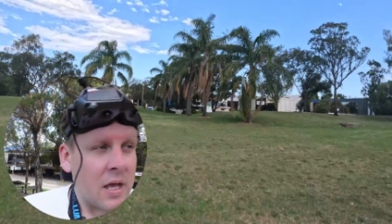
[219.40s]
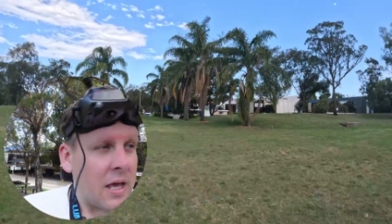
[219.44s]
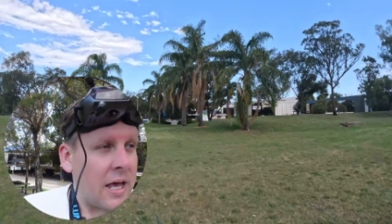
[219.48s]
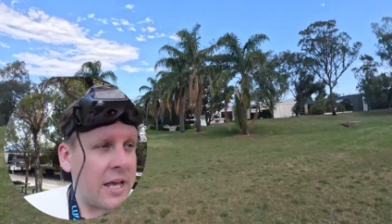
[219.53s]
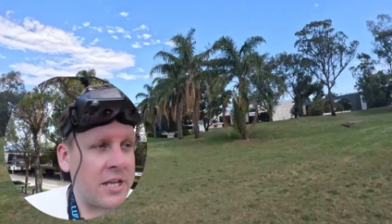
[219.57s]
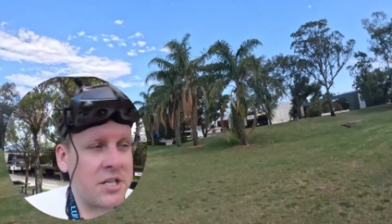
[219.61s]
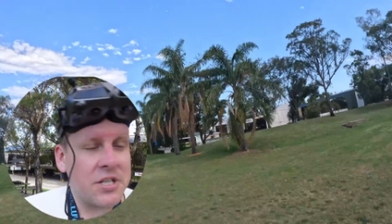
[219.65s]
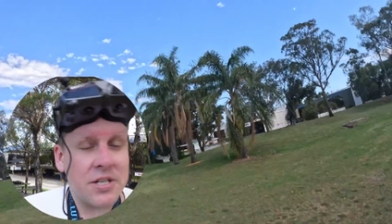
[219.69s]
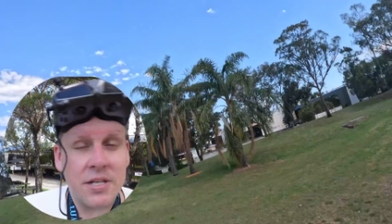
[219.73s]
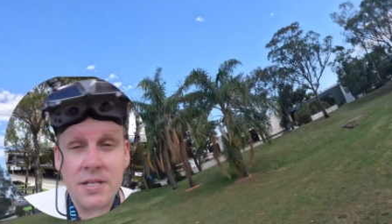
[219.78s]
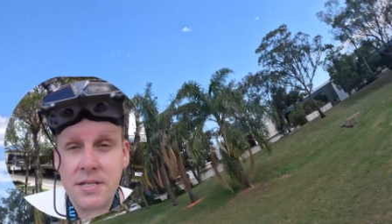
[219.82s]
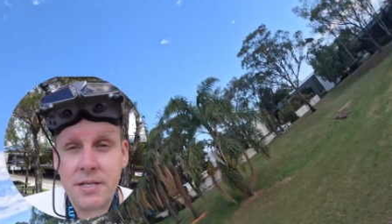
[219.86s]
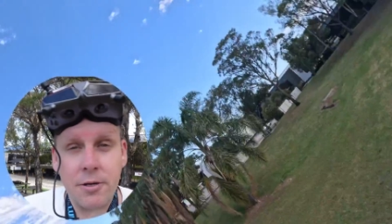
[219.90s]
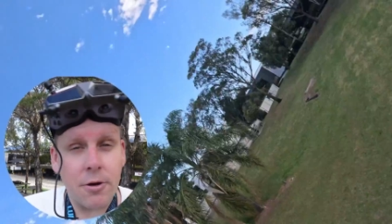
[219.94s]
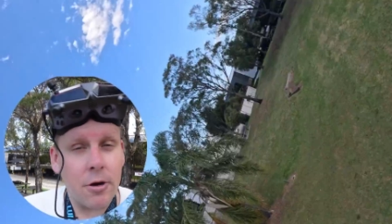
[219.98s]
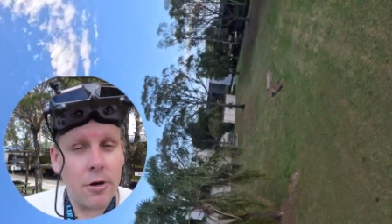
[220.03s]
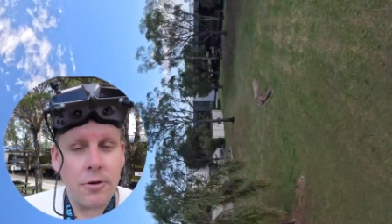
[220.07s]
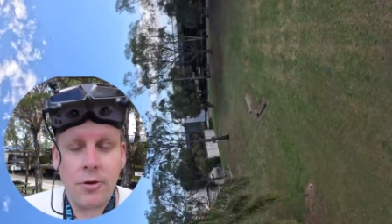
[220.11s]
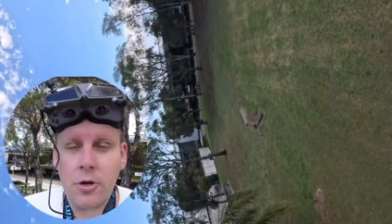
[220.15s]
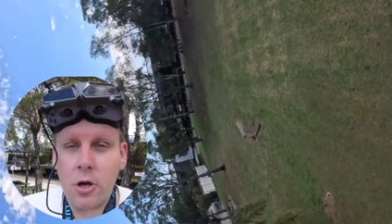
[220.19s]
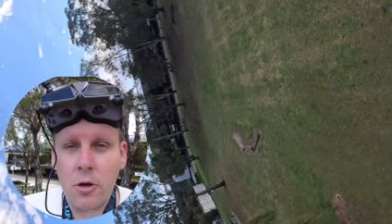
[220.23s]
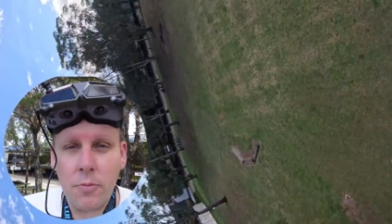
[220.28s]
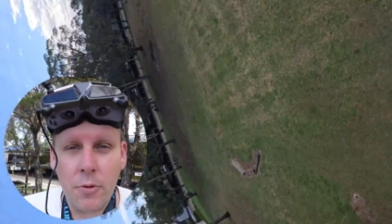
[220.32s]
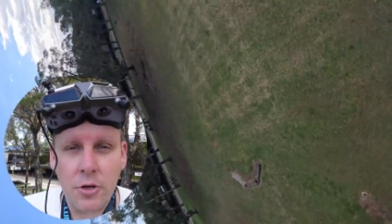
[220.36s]
HD Zero,
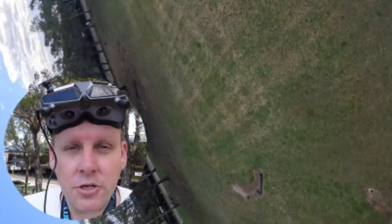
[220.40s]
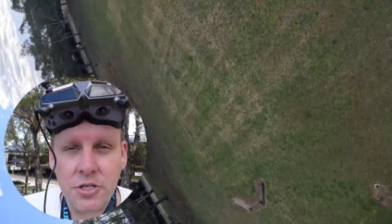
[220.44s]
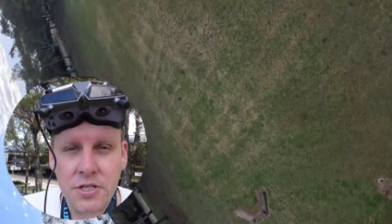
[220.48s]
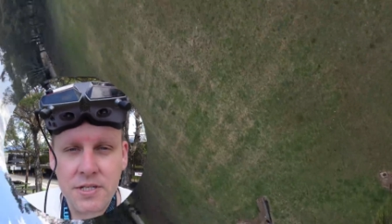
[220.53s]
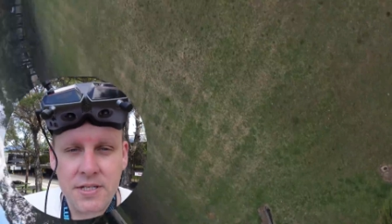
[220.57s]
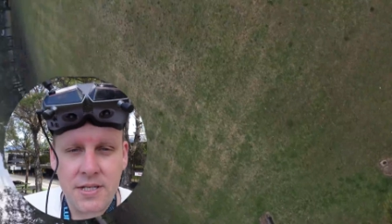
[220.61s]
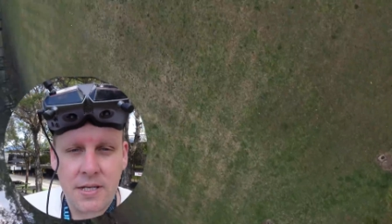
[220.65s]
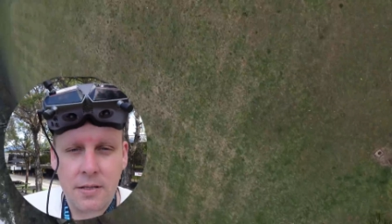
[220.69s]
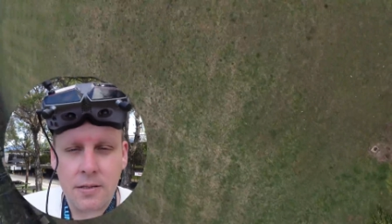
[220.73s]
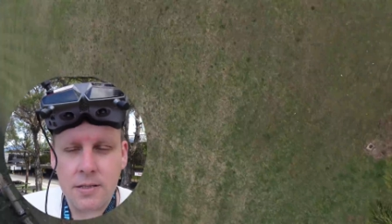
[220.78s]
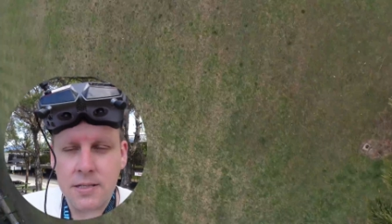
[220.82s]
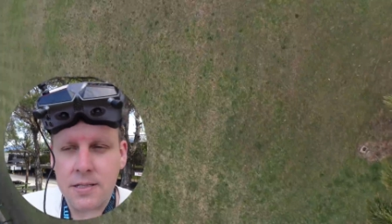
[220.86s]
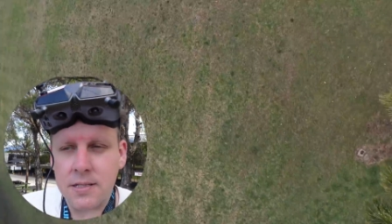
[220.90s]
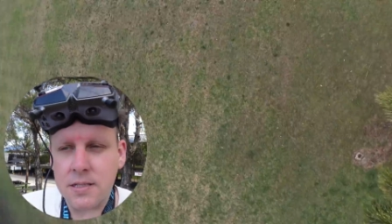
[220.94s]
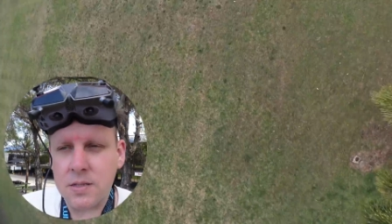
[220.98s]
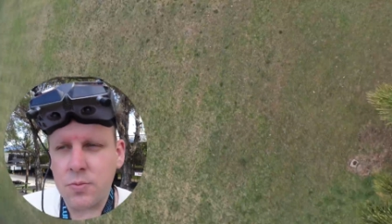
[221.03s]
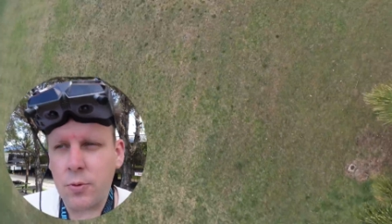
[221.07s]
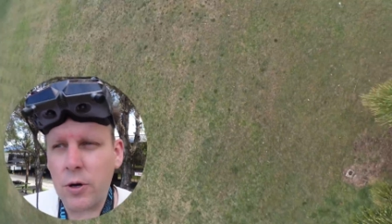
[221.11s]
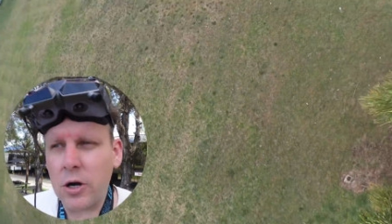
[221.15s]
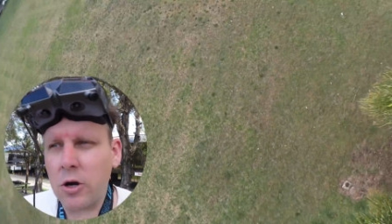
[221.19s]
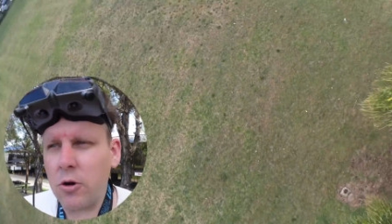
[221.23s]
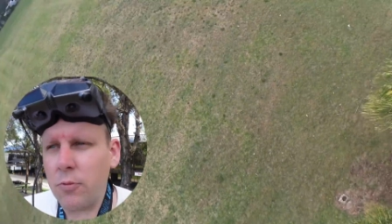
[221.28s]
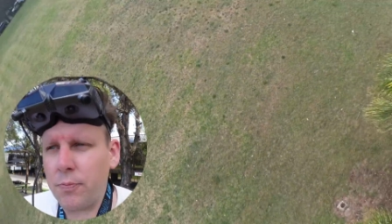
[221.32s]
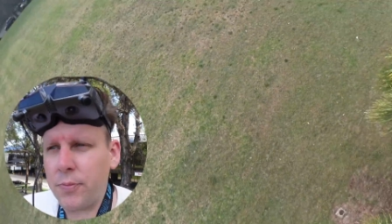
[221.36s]
no motion sickness as
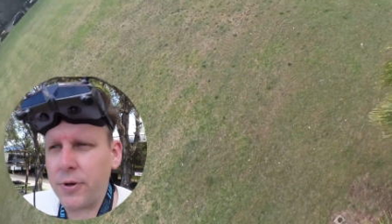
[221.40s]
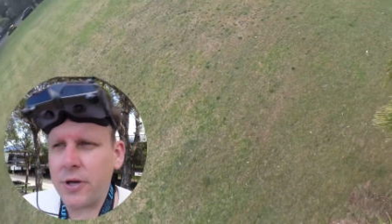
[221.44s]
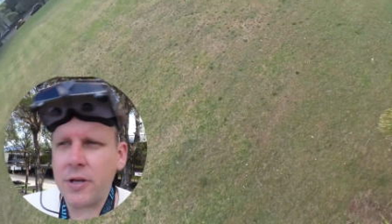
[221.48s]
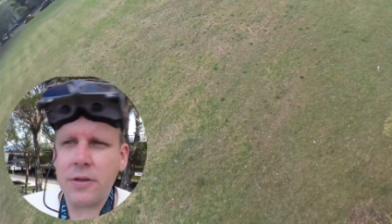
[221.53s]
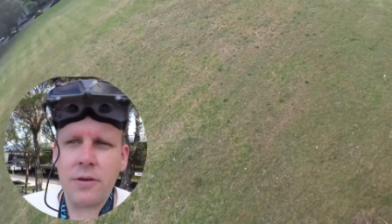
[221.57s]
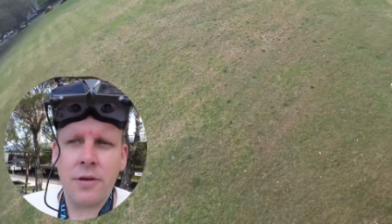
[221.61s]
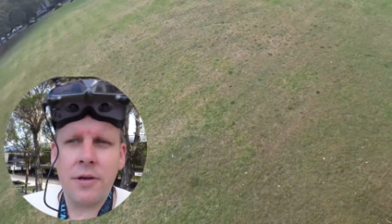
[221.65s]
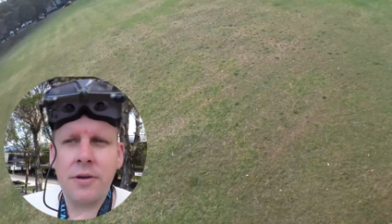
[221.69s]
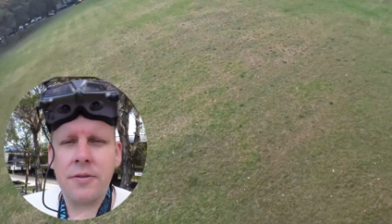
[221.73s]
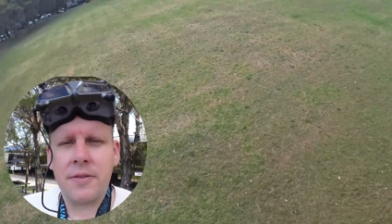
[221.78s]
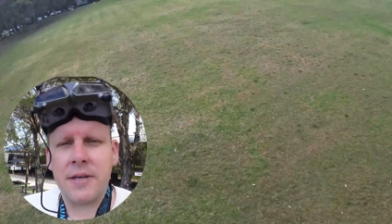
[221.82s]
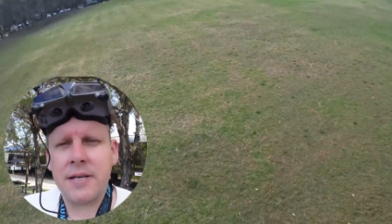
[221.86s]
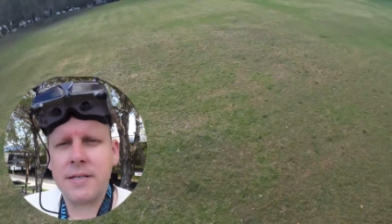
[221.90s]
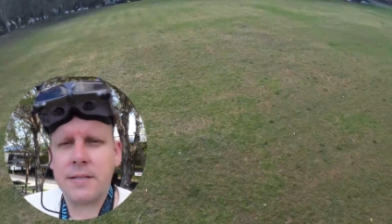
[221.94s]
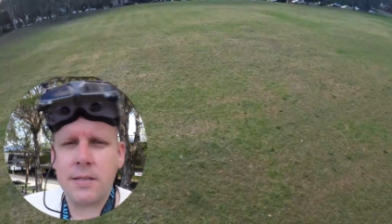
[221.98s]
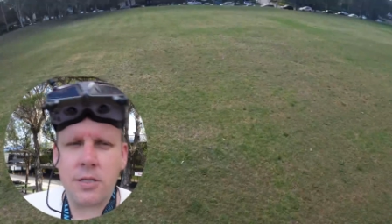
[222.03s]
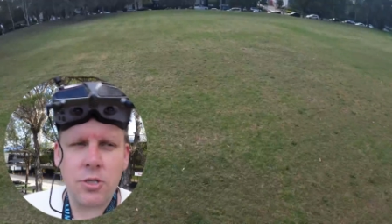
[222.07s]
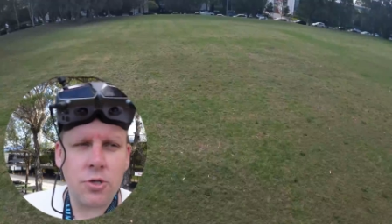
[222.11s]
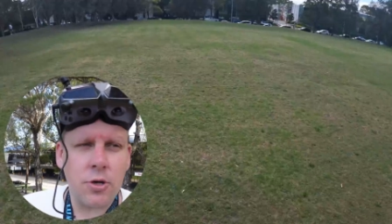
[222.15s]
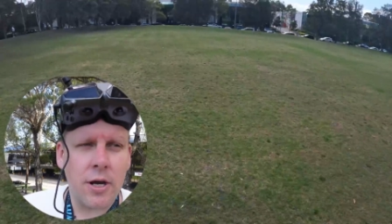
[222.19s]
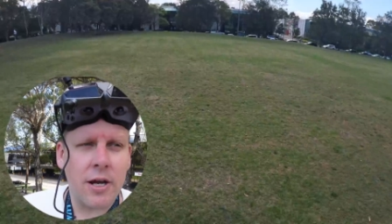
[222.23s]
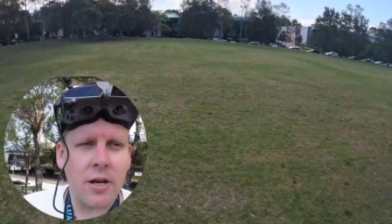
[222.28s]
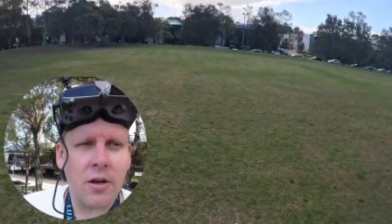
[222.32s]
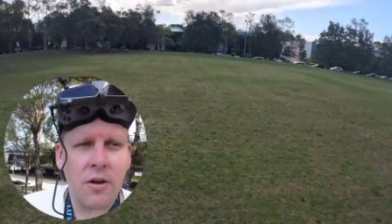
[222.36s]
well, but there's the
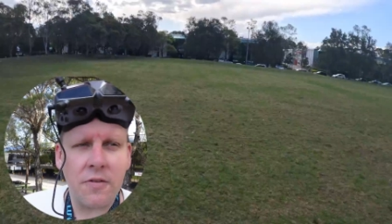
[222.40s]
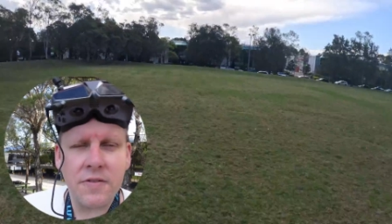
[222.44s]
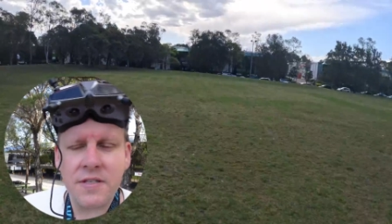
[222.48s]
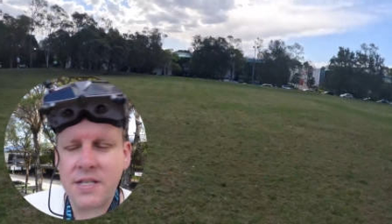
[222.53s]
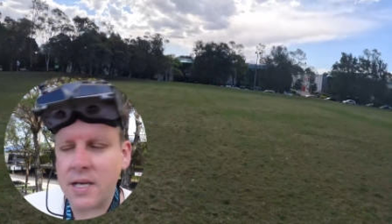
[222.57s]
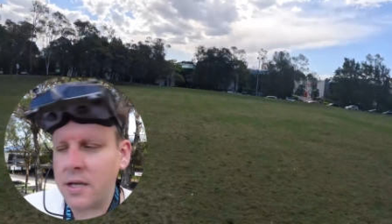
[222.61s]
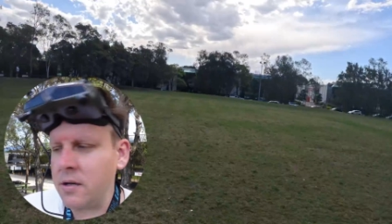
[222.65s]
trade-offs.